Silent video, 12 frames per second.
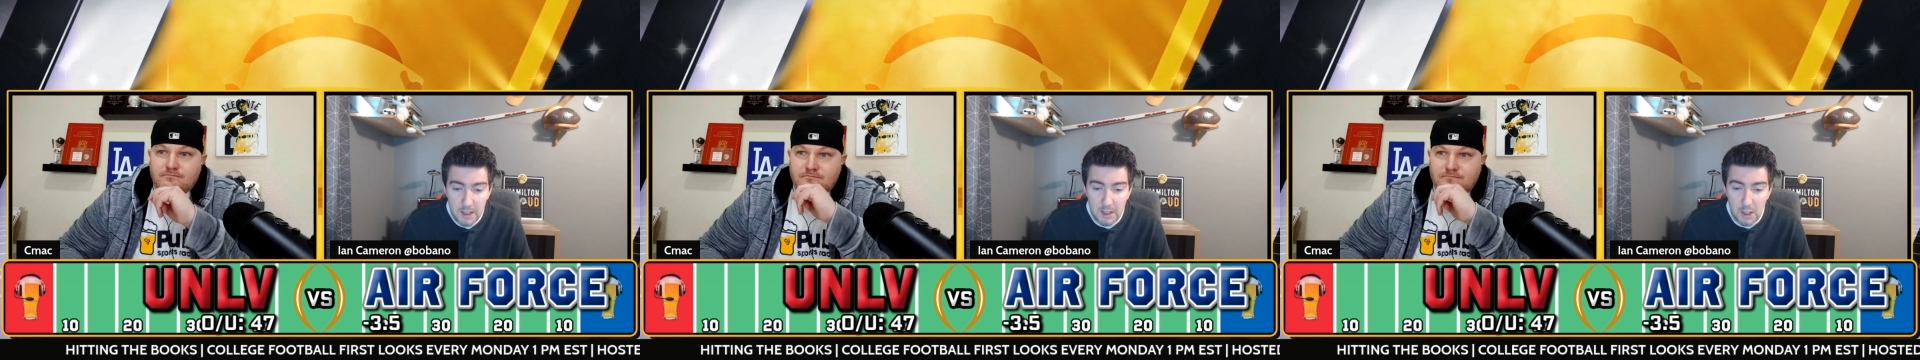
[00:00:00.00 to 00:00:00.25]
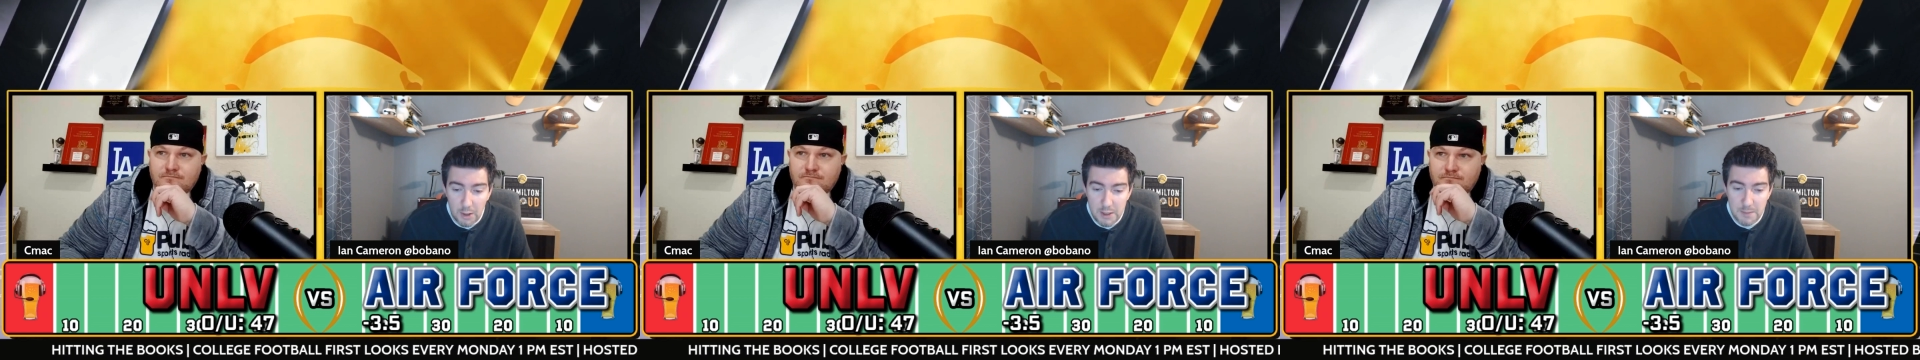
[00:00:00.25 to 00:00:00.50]

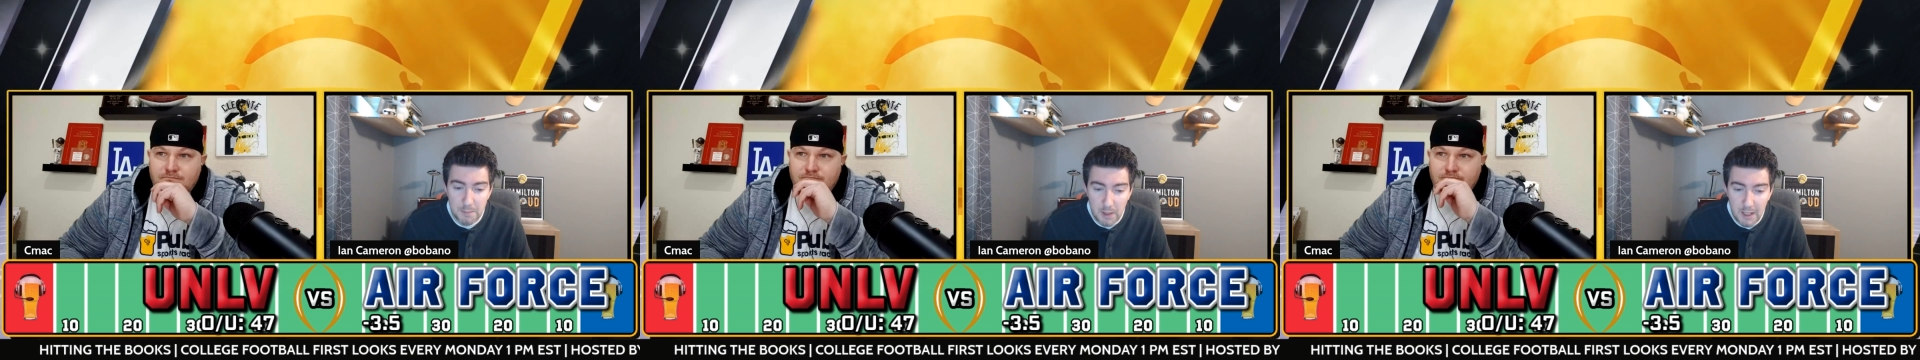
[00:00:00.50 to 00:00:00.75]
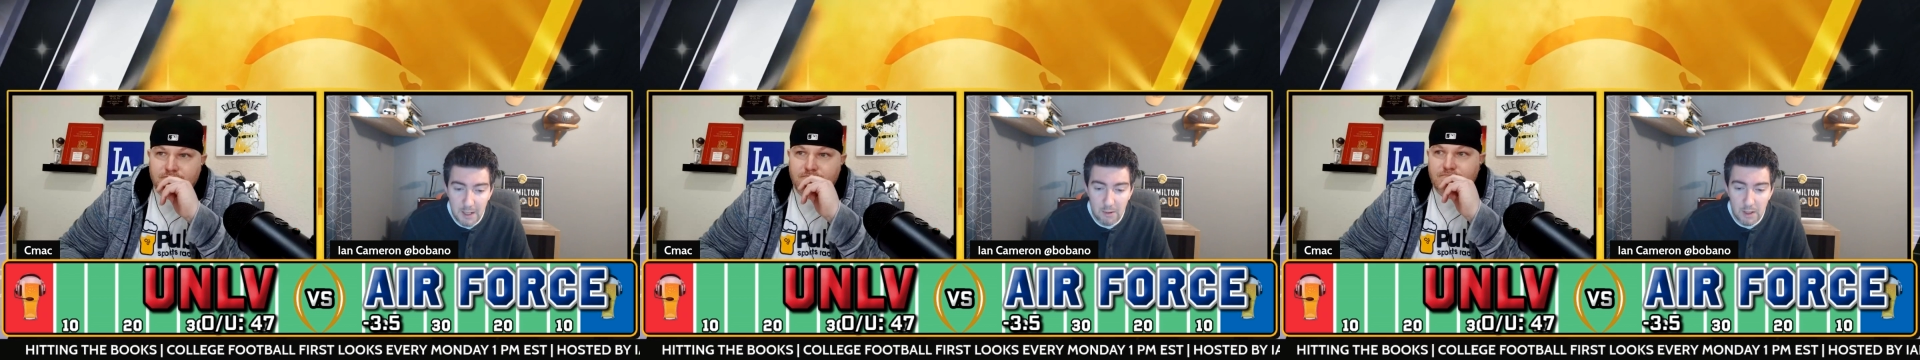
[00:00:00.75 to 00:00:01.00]
Speaker 1: Yards per
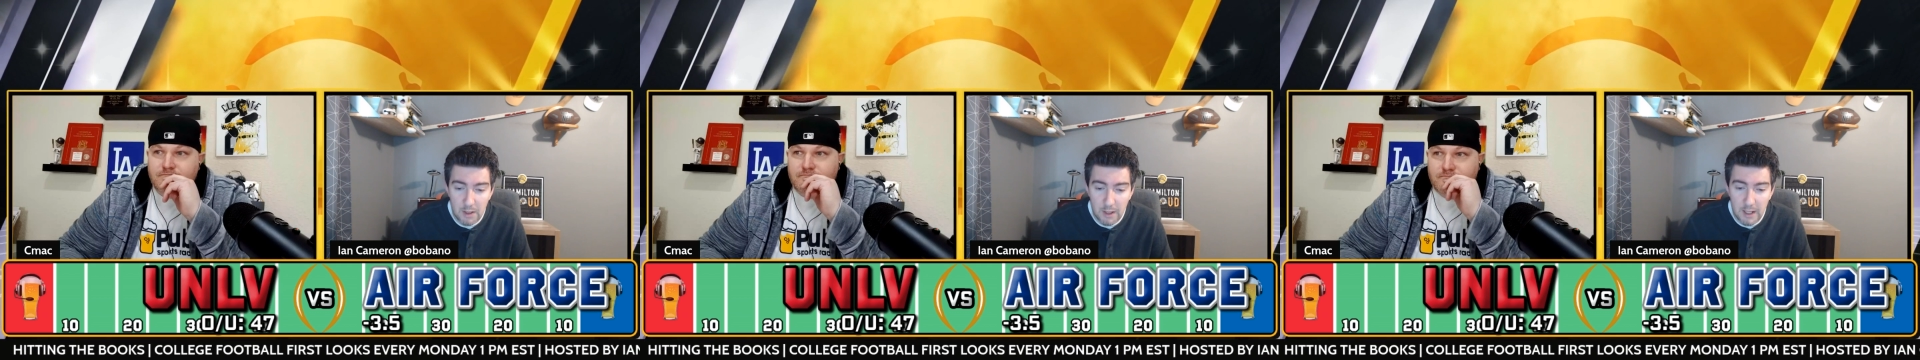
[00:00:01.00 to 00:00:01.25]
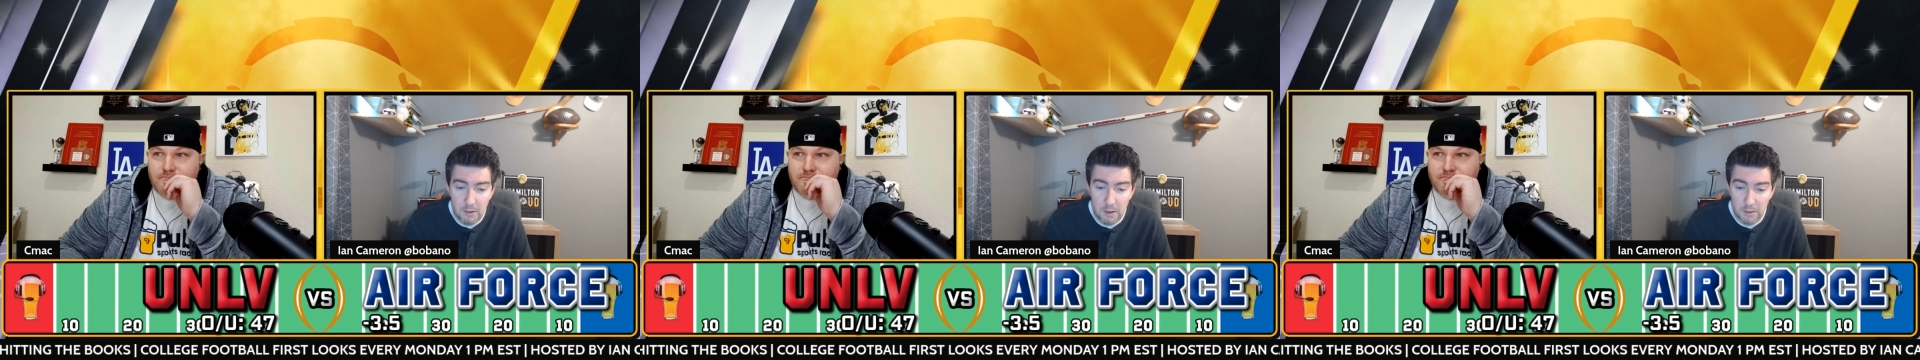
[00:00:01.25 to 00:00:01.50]
carry
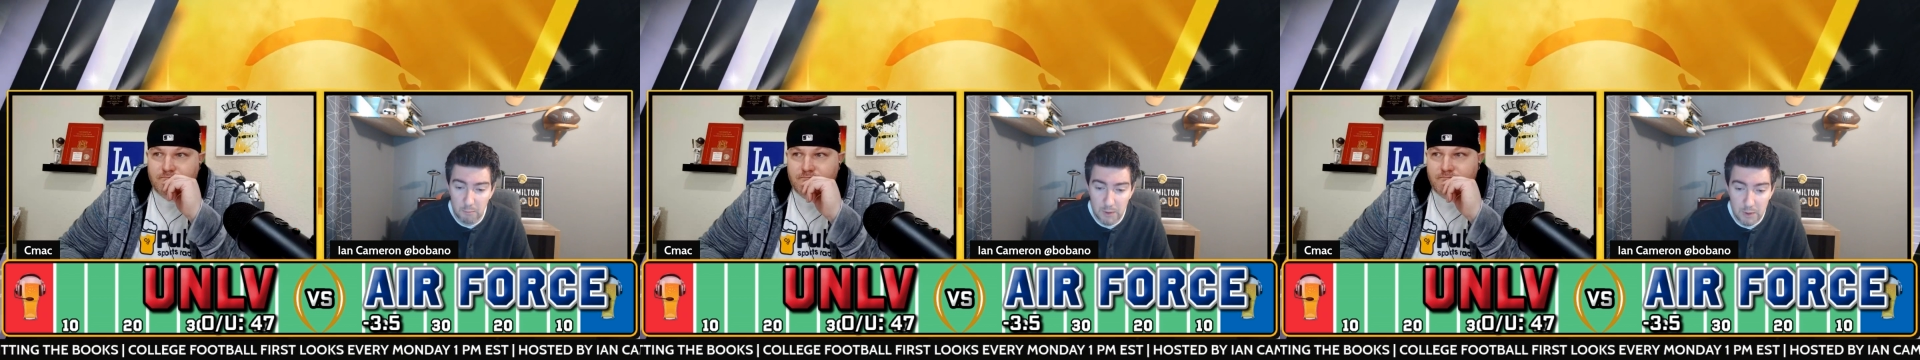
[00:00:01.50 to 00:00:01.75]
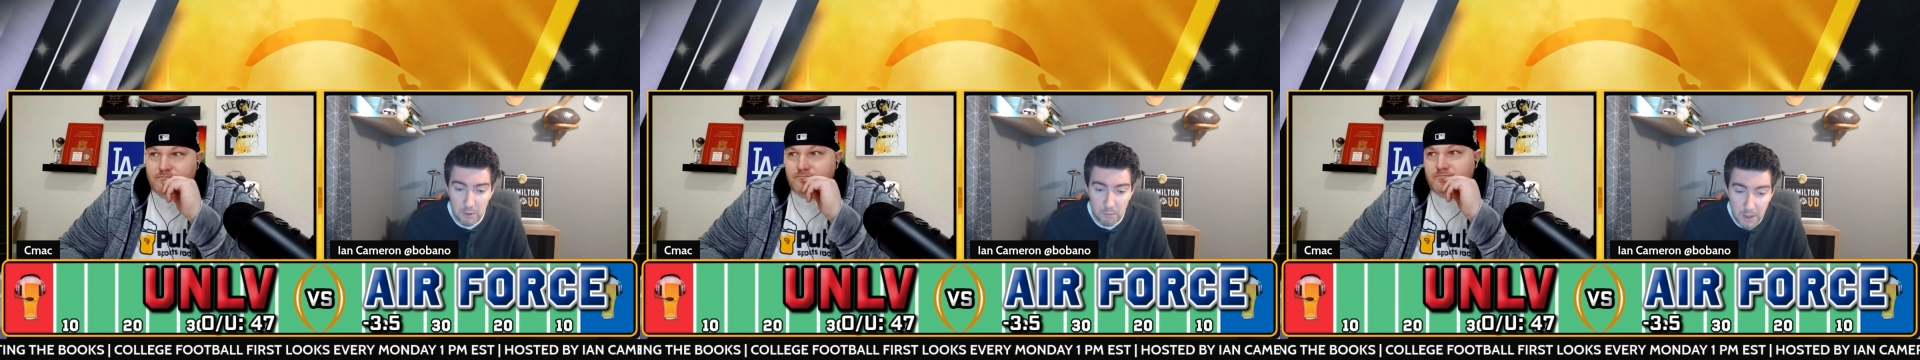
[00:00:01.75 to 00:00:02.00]
allowed with
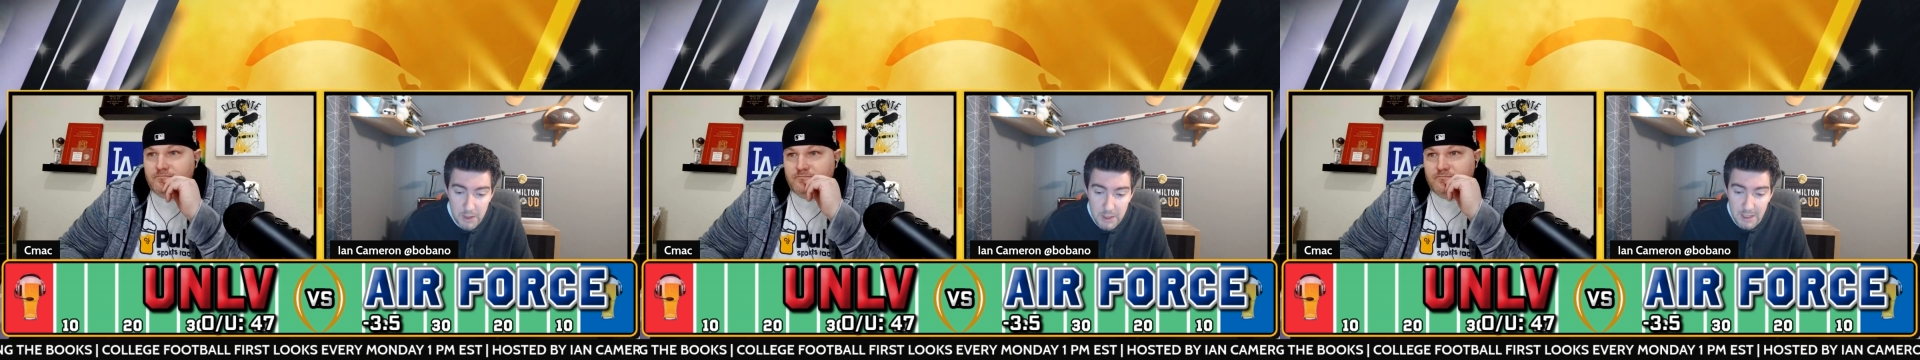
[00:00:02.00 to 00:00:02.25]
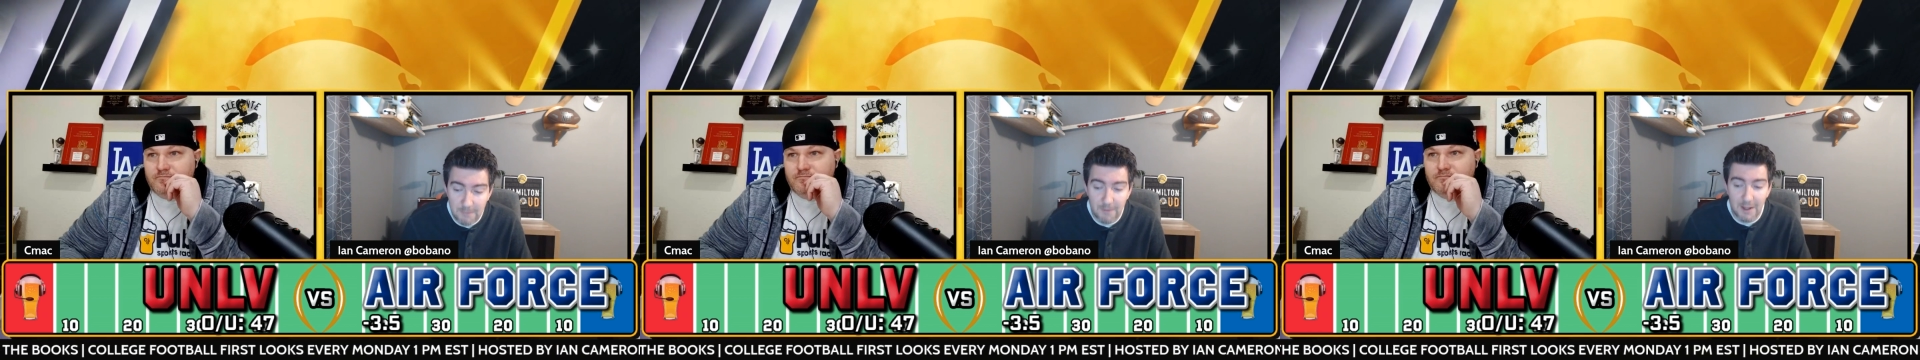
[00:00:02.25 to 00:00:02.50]
their run
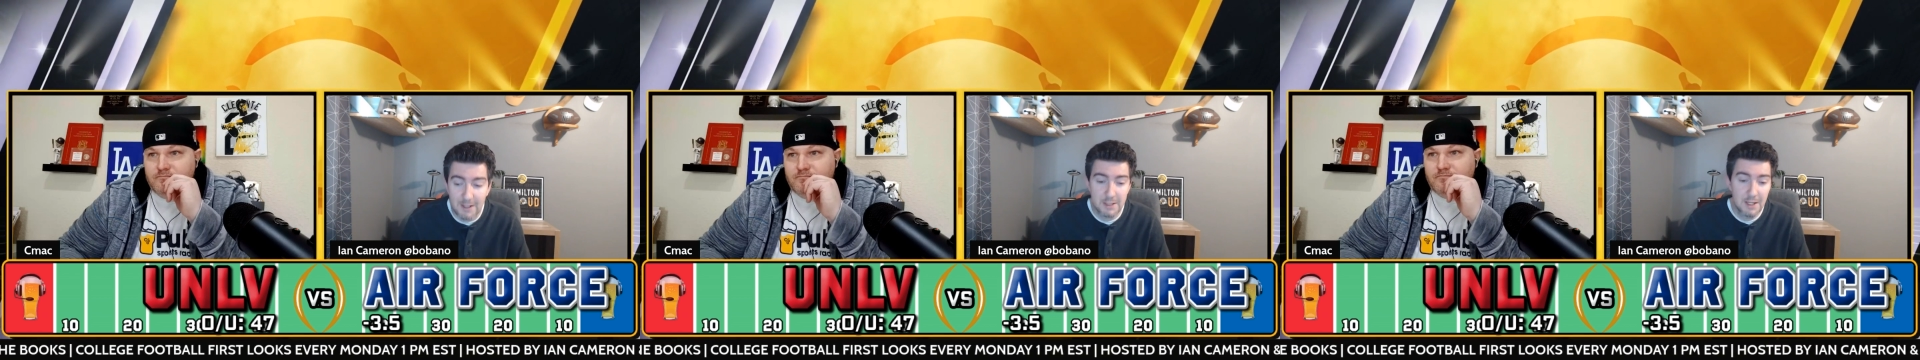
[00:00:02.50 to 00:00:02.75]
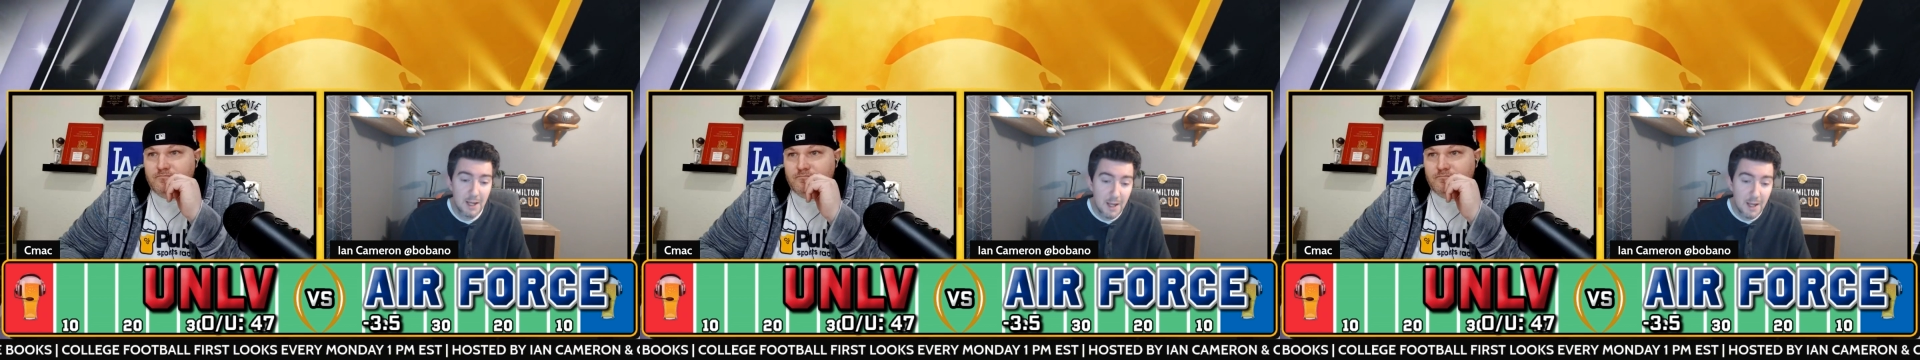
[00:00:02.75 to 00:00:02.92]
defense.